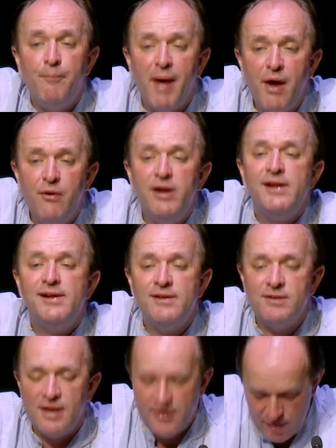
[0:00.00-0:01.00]

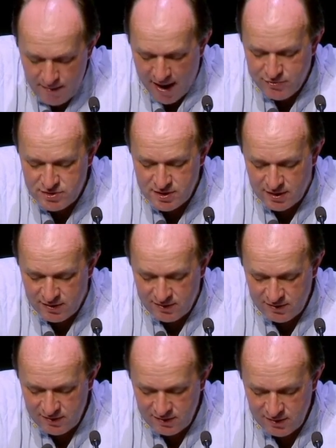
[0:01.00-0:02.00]
perished in the
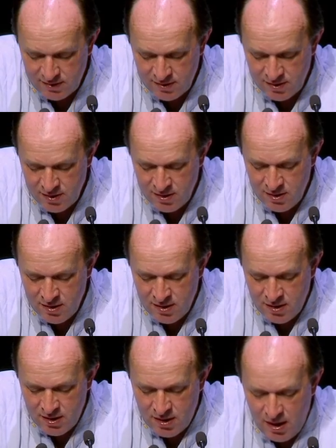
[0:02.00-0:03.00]
mountains.
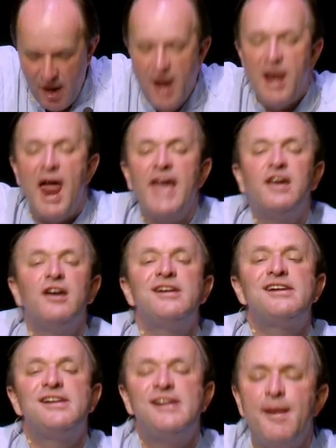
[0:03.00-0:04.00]
Like a
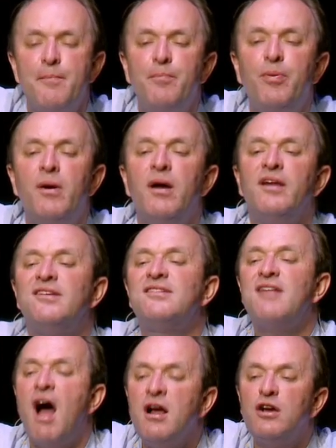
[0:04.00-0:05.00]
ship
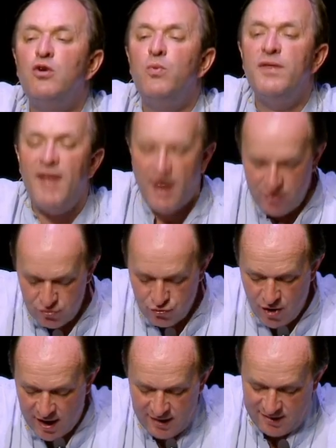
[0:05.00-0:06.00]
sunk without
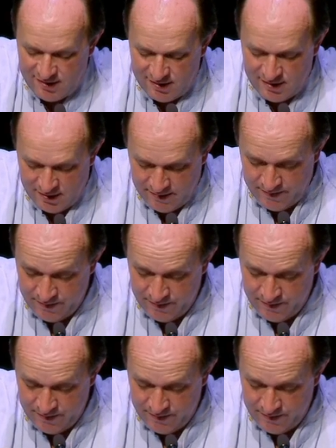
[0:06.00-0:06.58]
trace,